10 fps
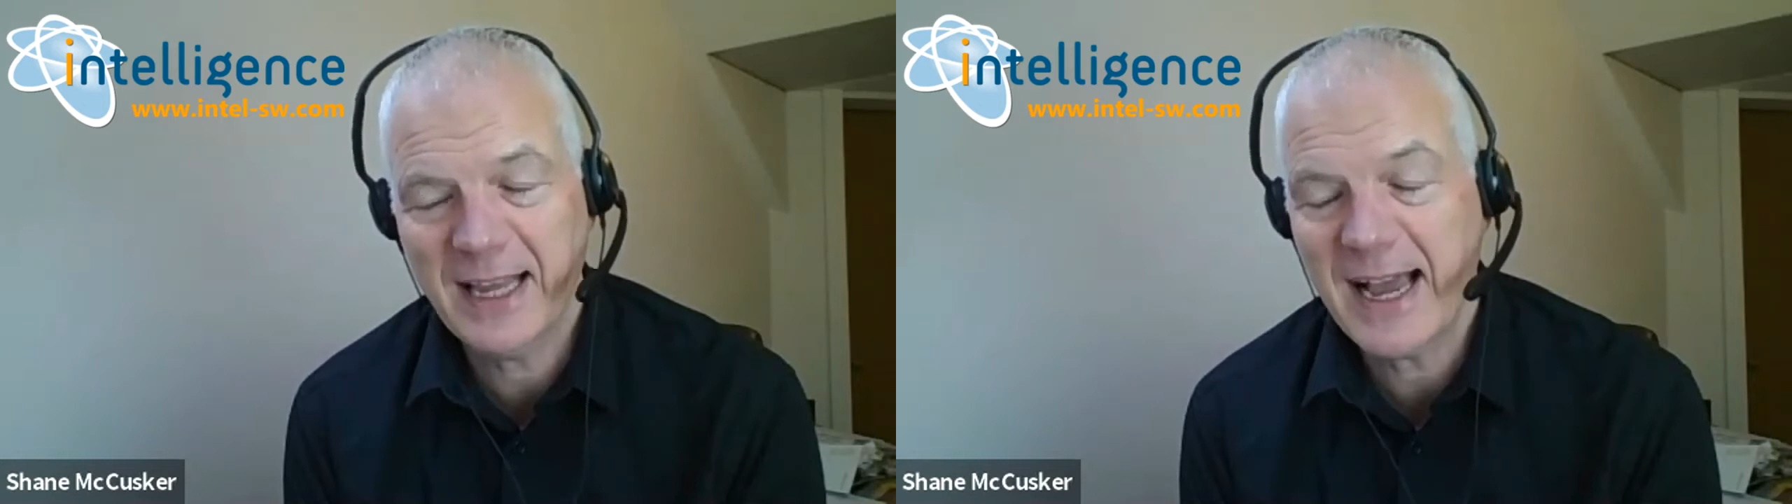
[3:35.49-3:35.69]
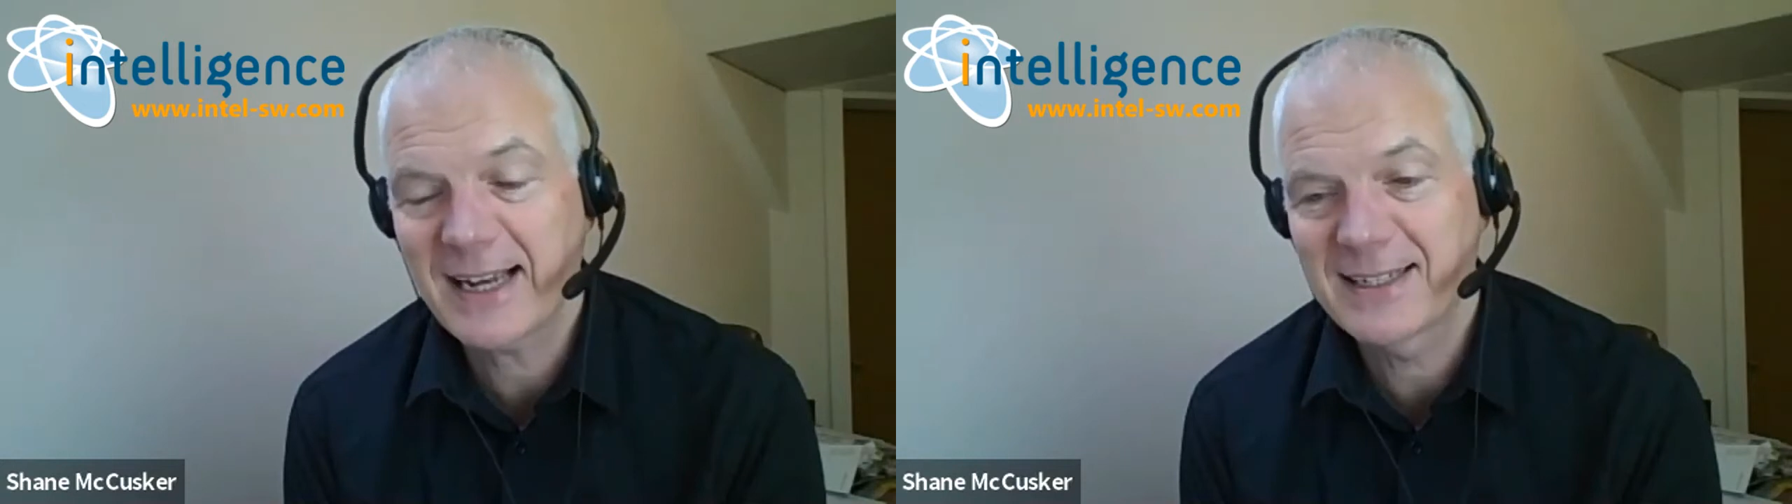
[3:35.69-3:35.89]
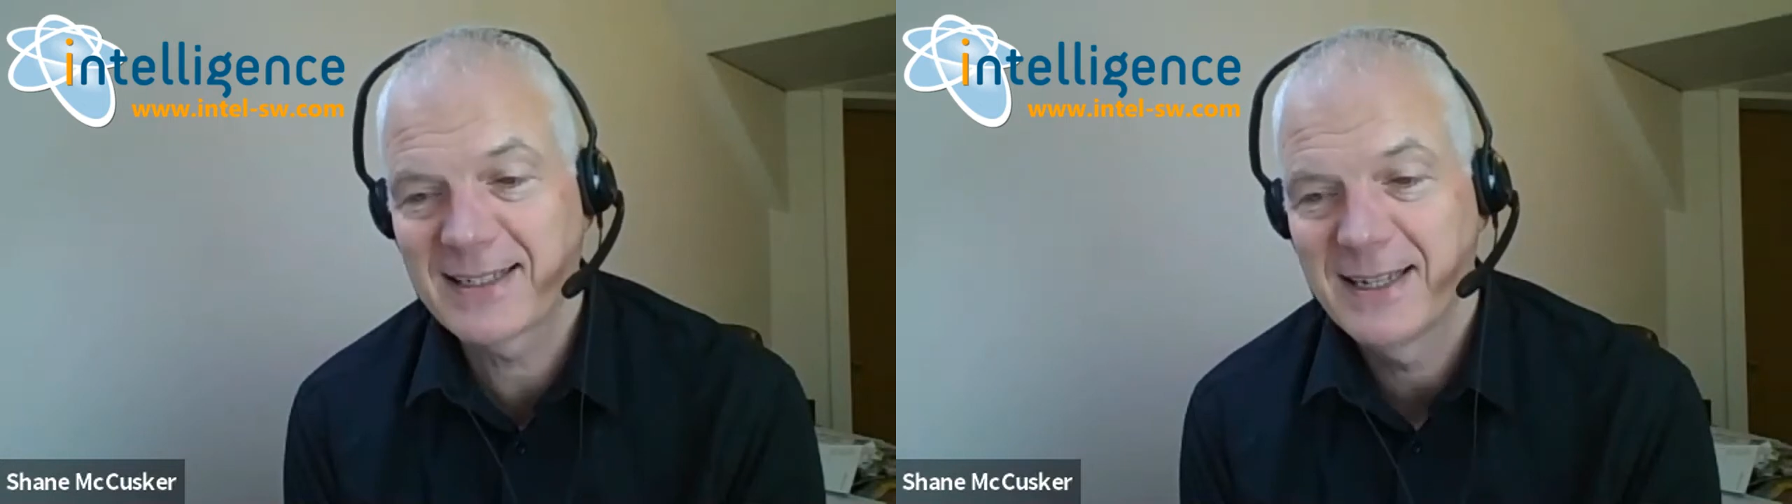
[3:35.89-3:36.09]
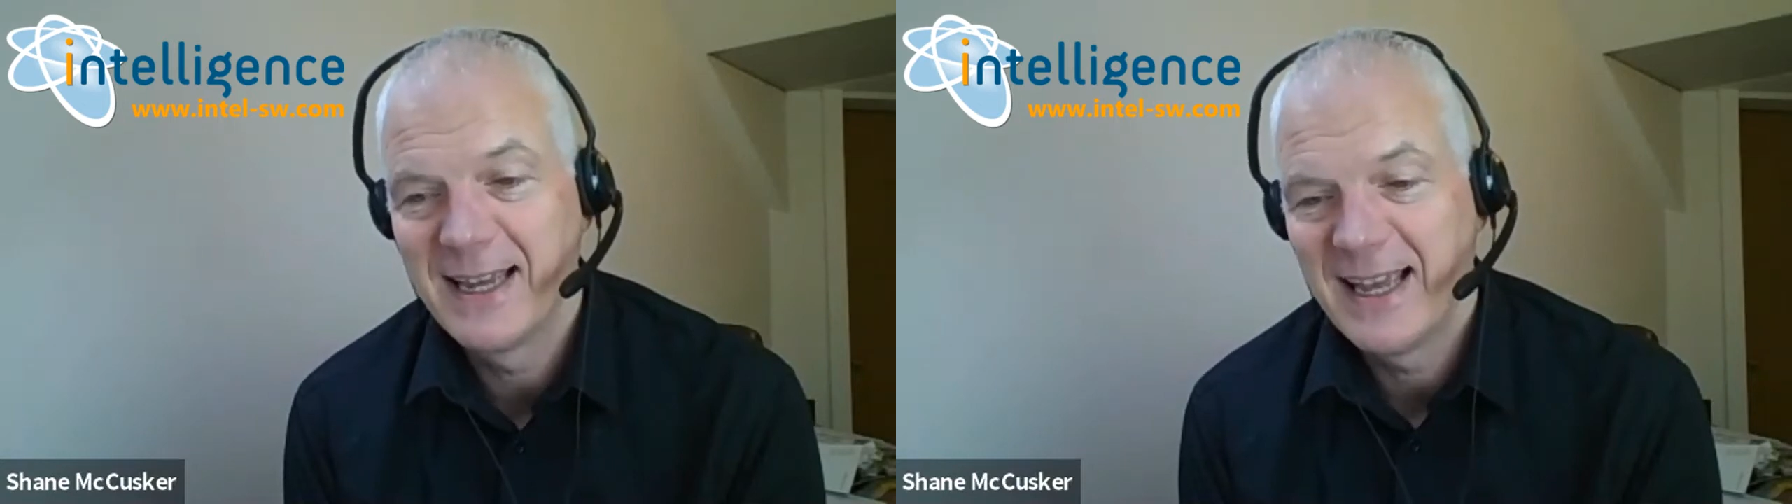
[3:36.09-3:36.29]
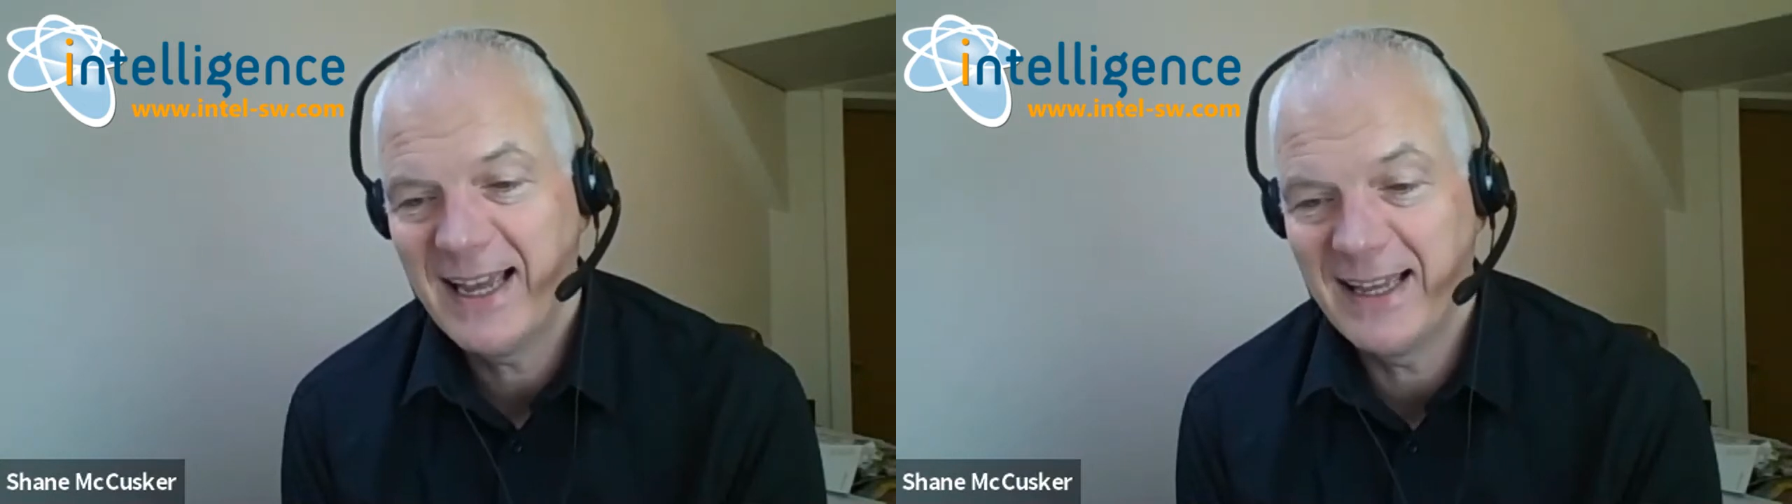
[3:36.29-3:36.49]
acts
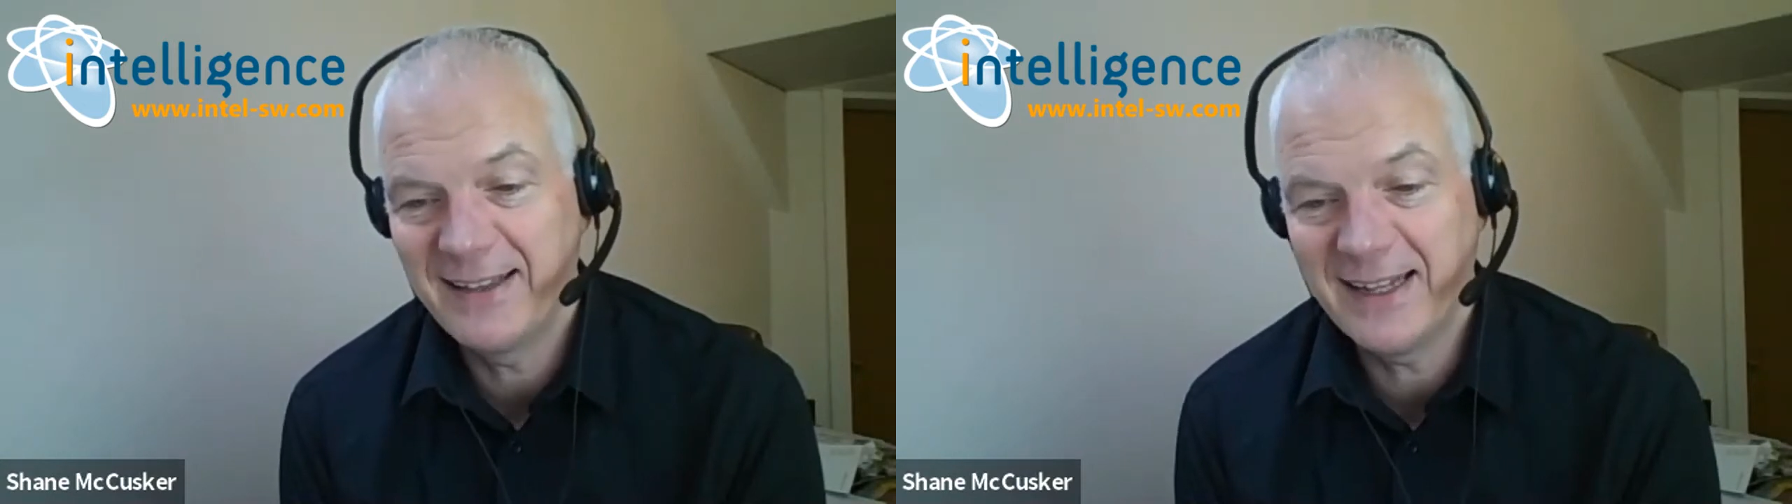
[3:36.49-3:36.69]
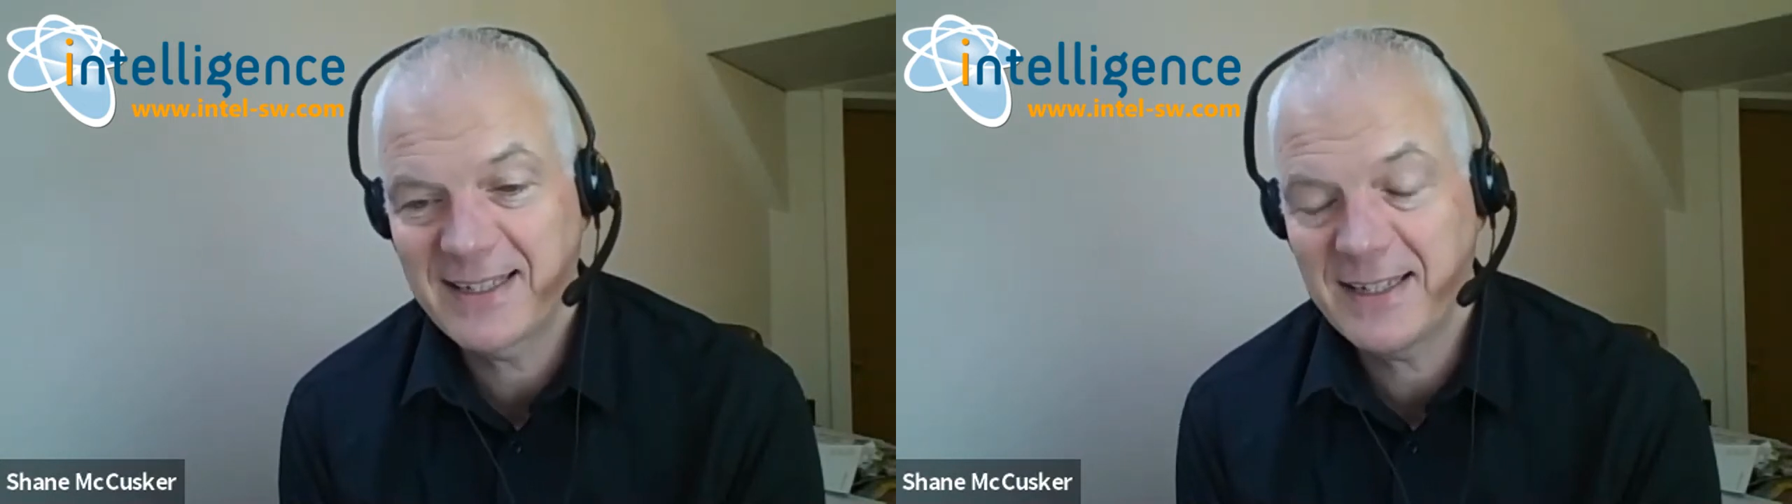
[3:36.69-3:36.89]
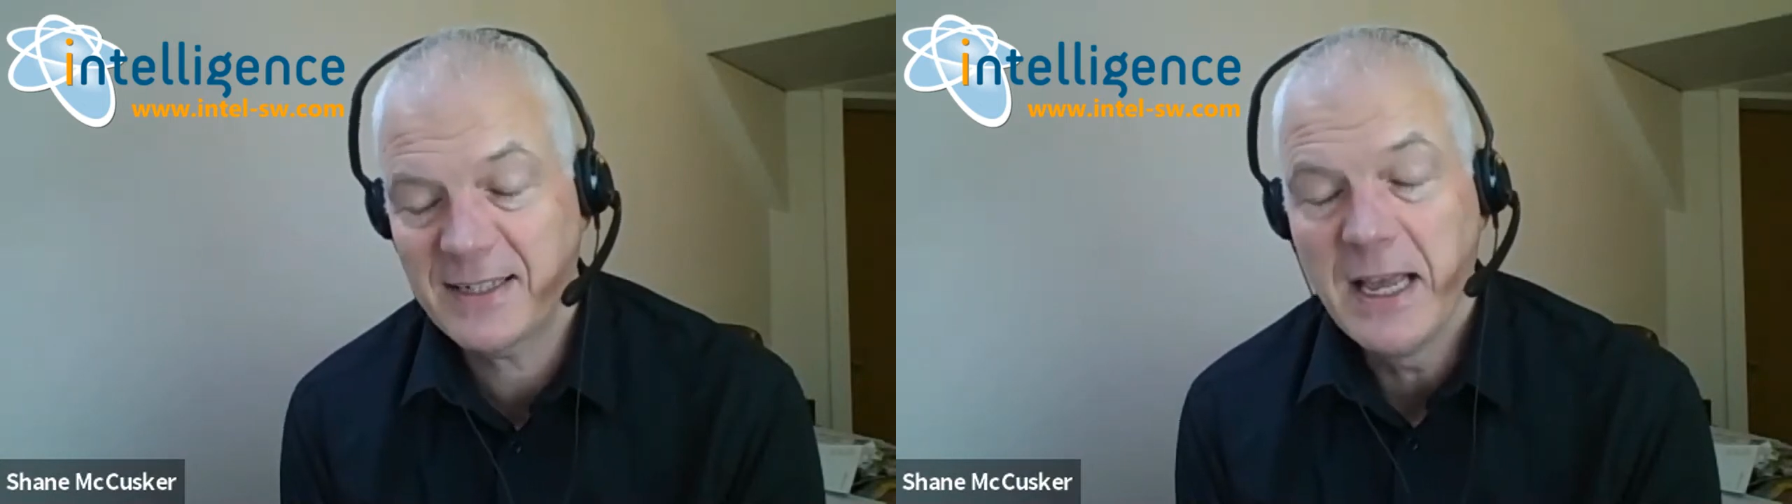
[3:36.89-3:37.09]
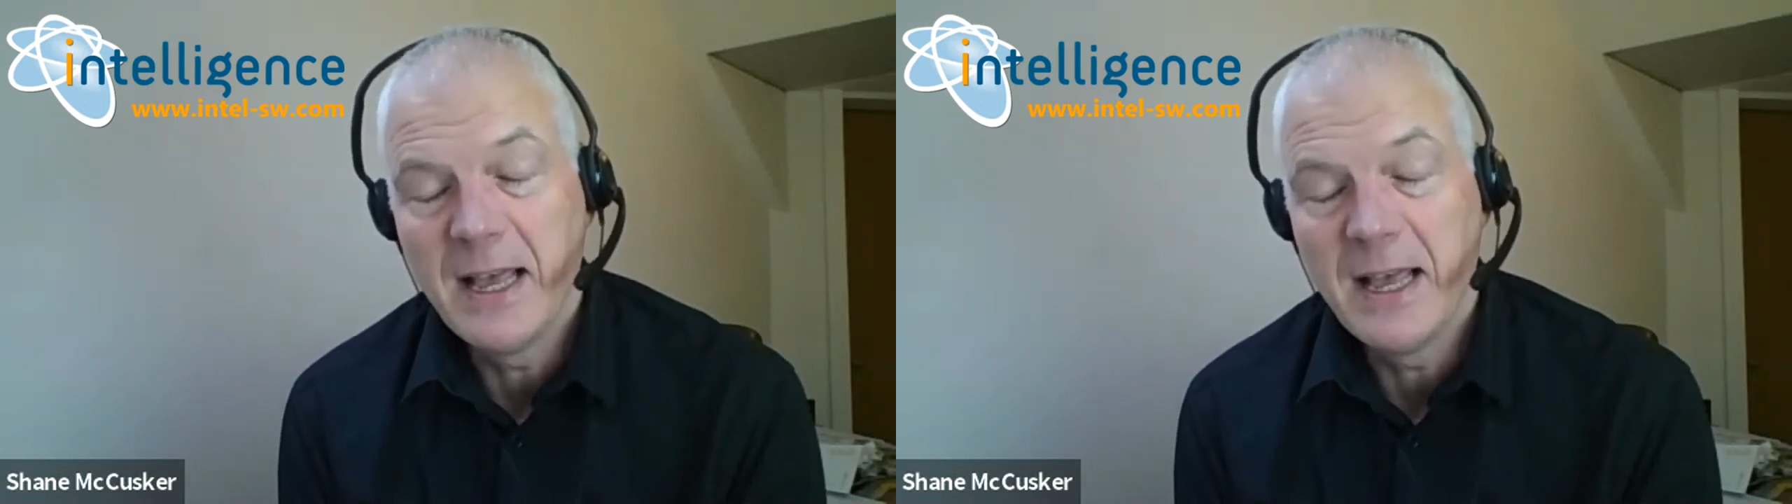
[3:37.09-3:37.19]
and legislation.